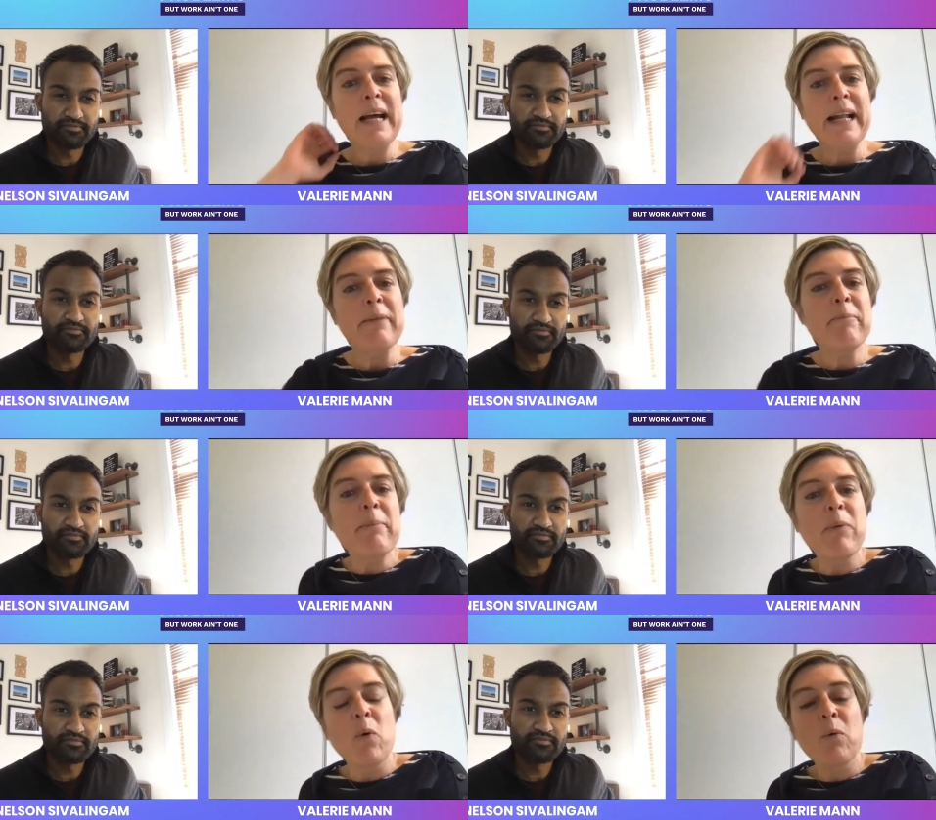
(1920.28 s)
Speaker 1: i think
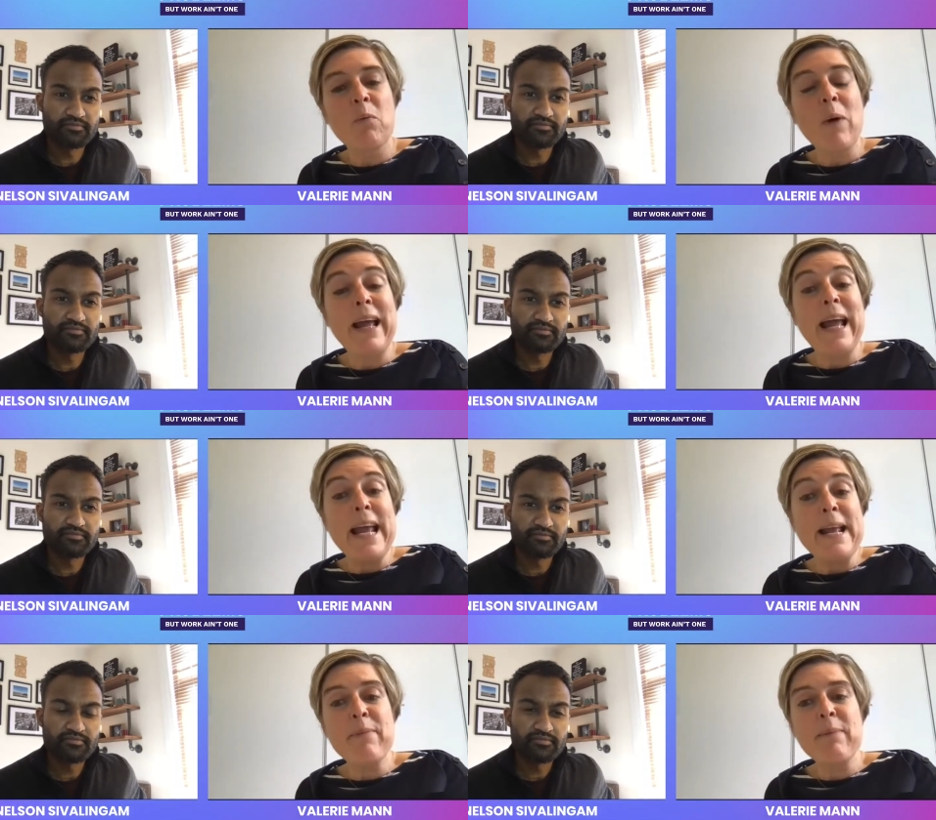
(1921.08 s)
people where
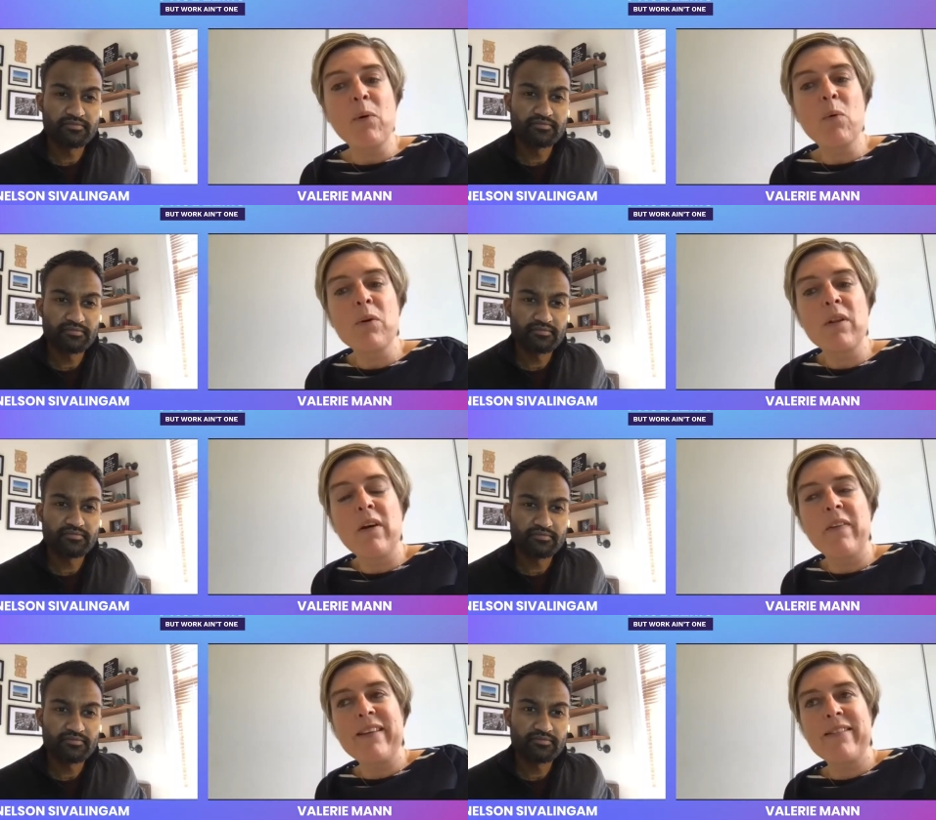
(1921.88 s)
a people would
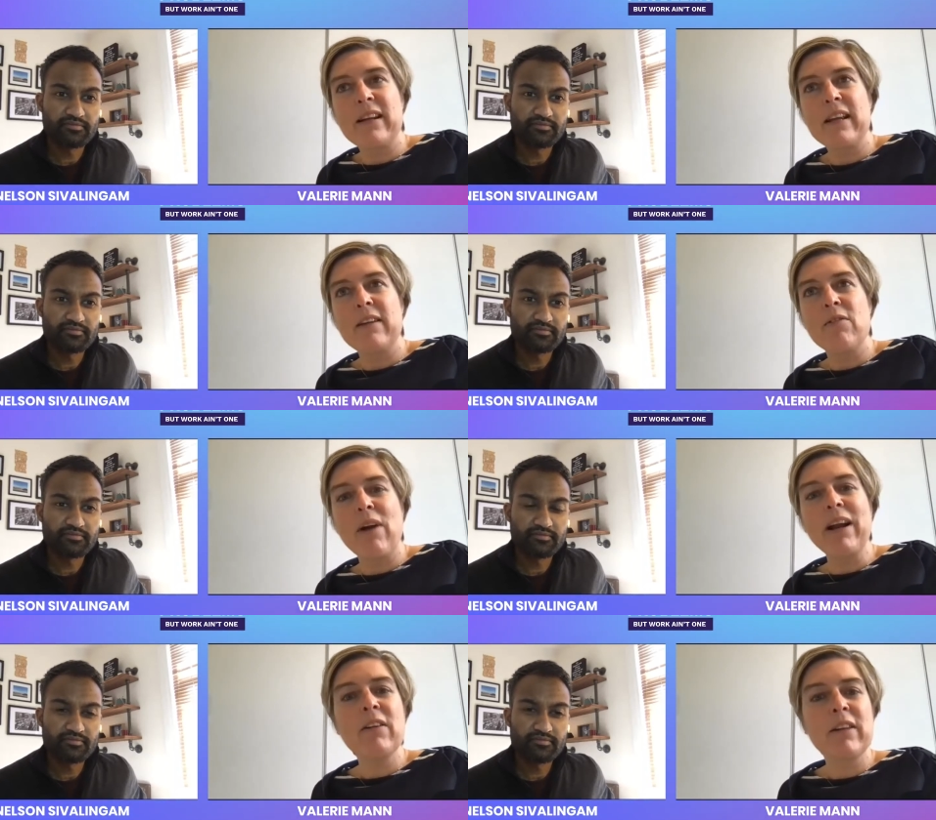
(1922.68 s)
not necessarily
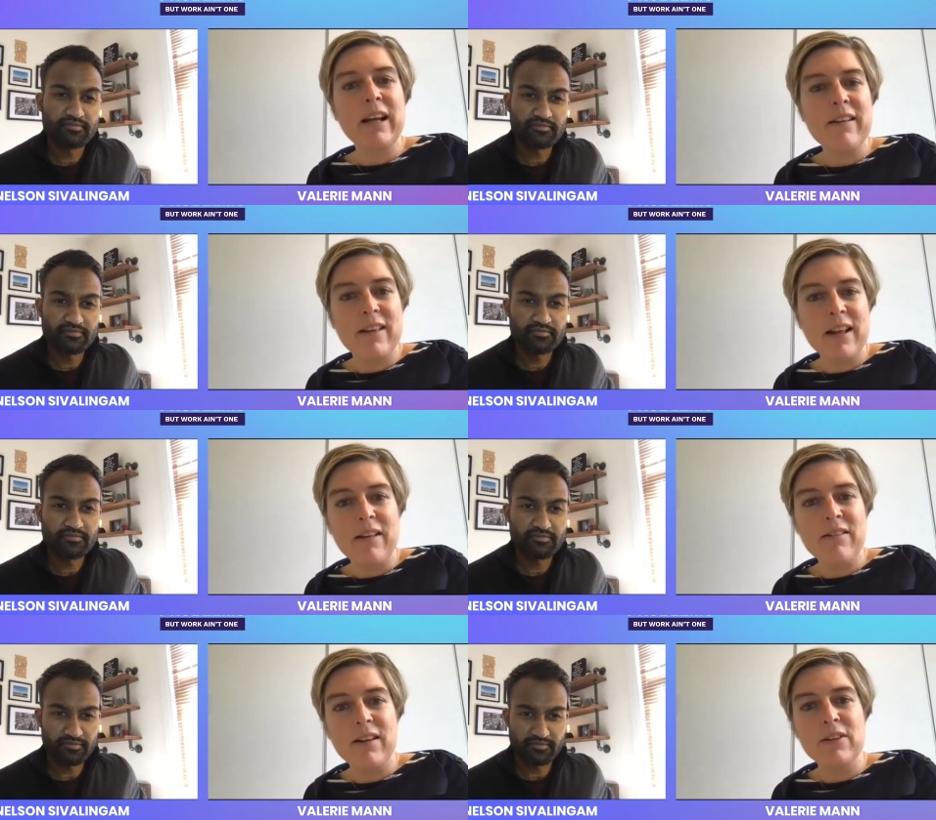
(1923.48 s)
recognize it
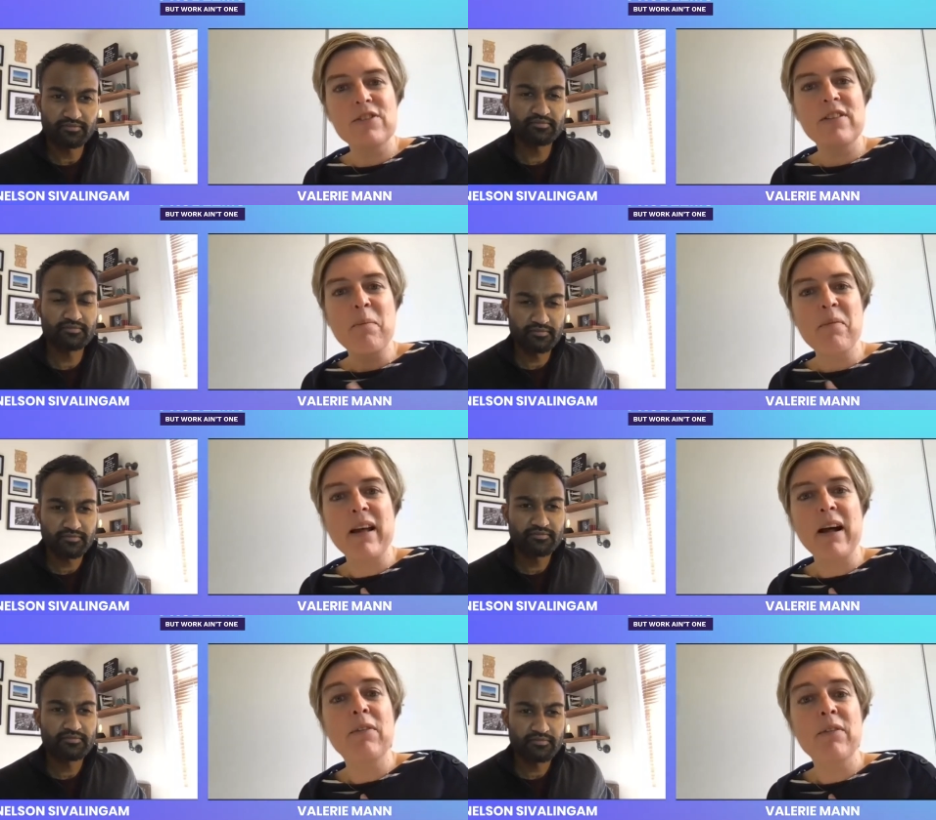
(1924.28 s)
as such
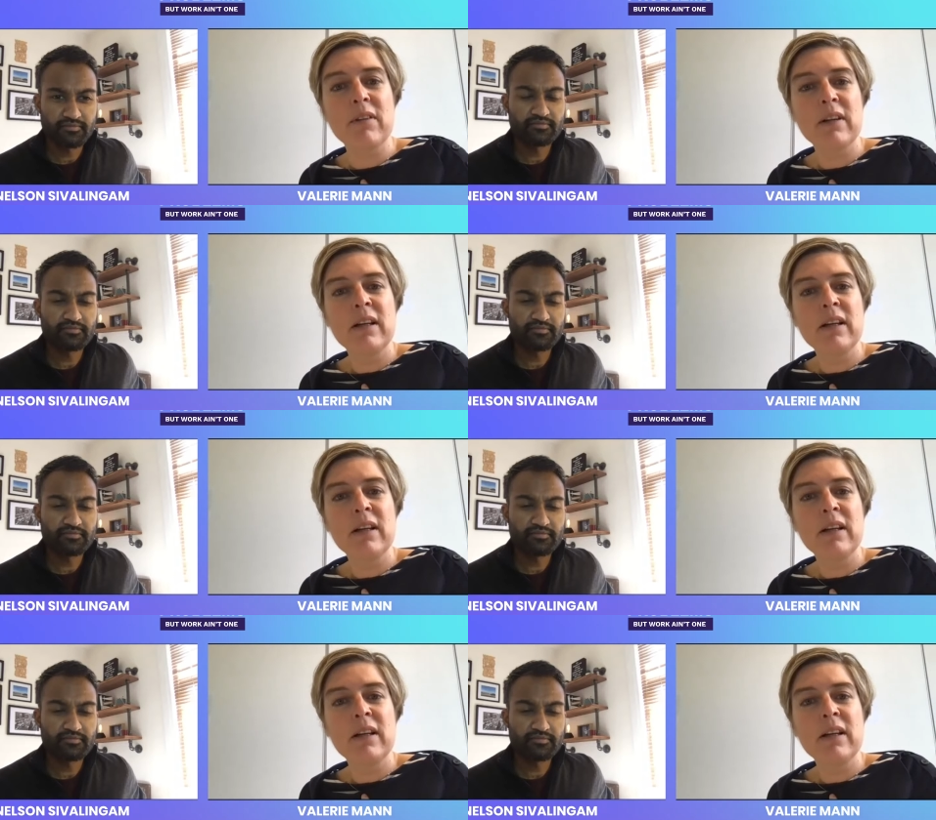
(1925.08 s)
themselves